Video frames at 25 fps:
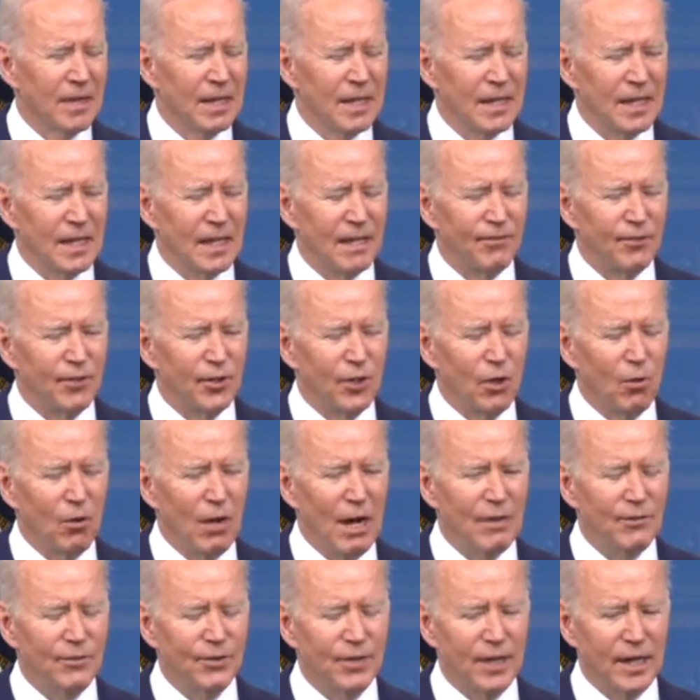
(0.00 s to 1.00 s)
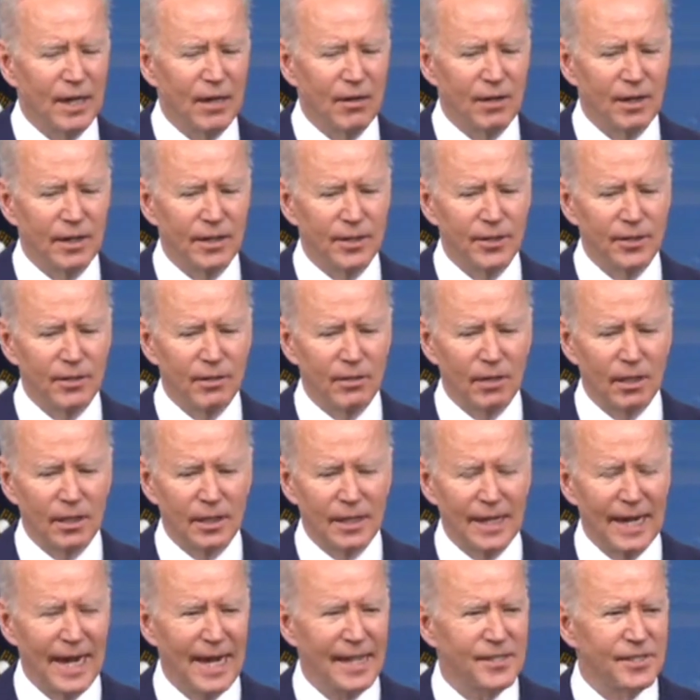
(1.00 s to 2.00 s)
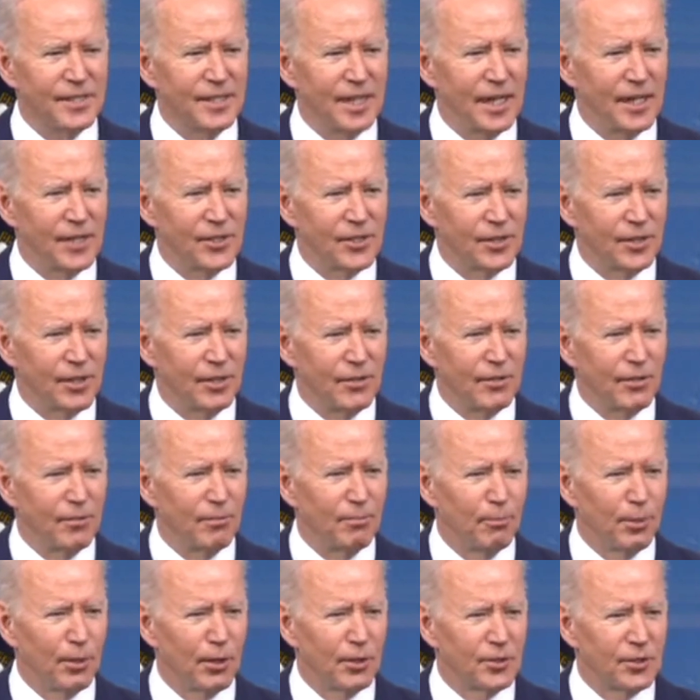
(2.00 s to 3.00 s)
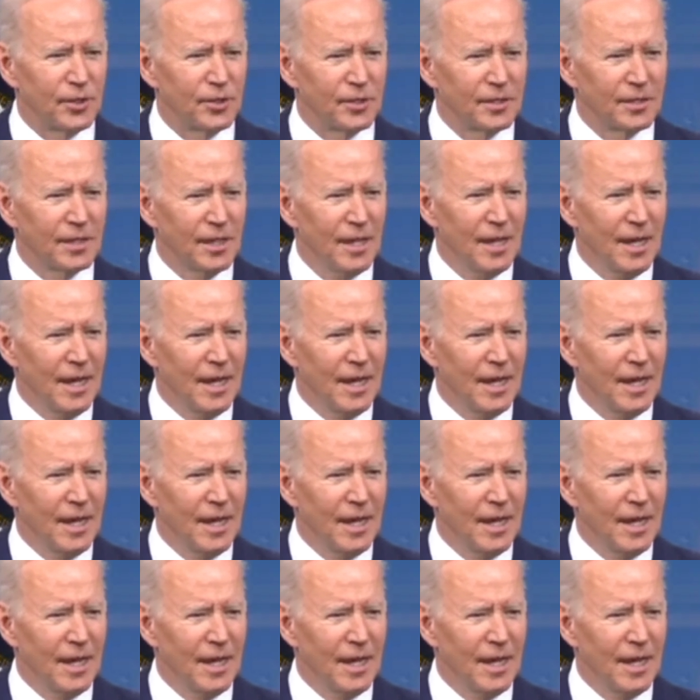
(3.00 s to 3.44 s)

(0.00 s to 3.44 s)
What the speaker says: if you go out there and you're a gas station and you purchased